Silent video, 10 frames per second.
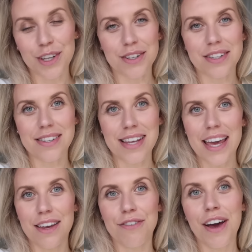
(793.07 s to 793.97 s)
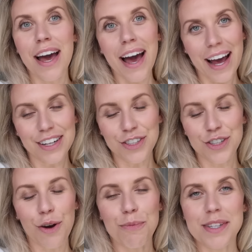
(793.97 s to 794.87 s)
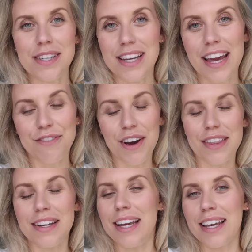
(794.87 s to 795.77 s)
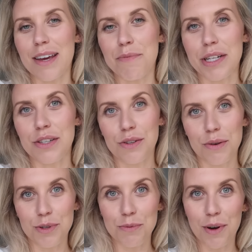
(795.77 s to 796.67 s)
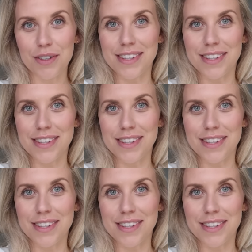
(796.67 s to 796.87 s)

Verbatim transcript: You can save and shop today via the link in my description box.